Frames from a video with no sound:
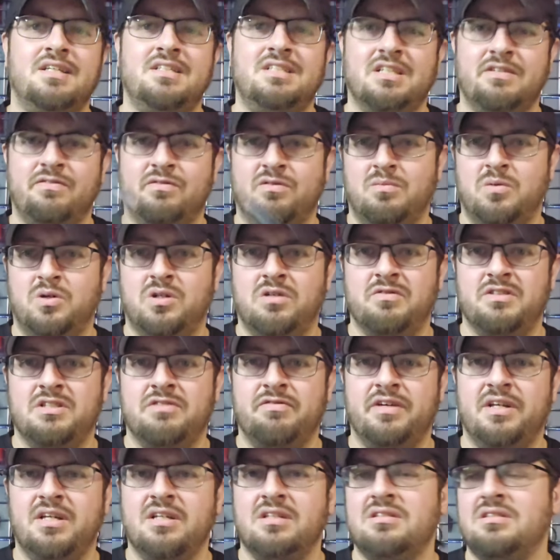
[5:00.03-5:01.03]
idea from one of his
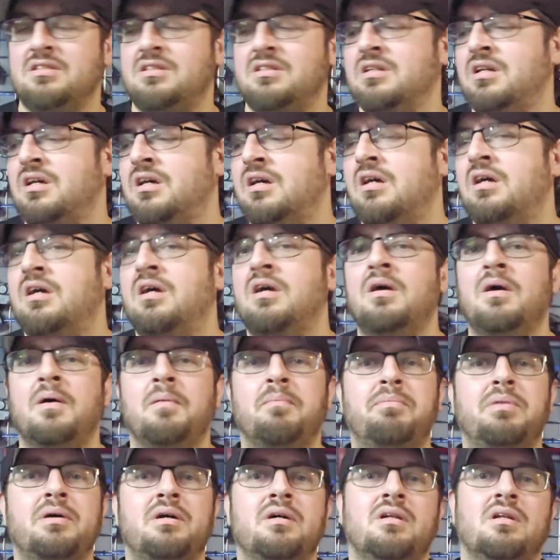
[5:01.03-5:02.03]
fans.
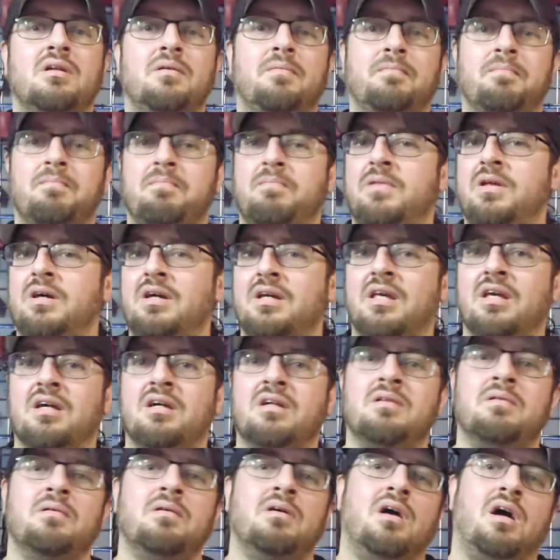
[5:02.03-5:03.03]
But
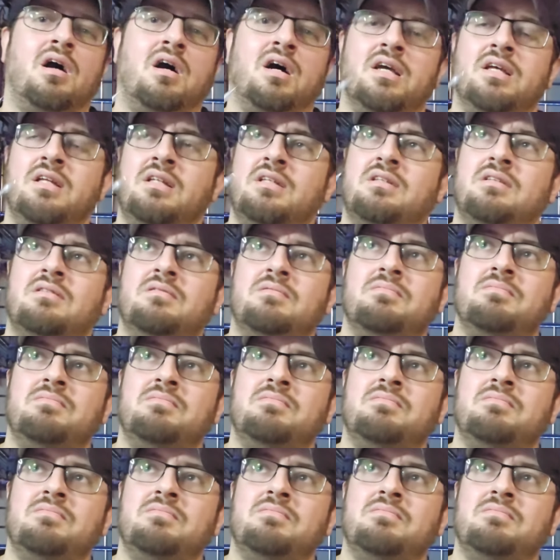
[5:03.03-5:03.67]
again, I